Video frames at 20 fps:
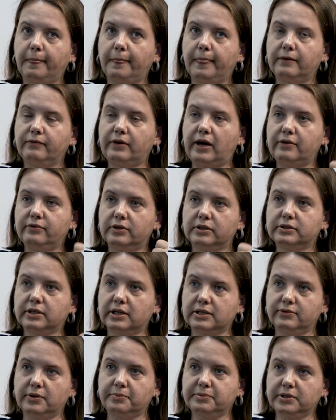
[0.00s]
they either
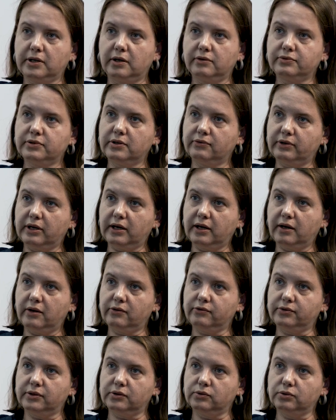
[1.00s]
trust themselves if they
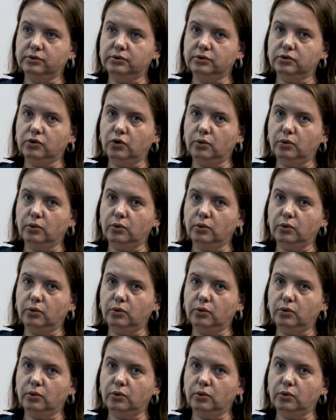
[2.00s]
have a good,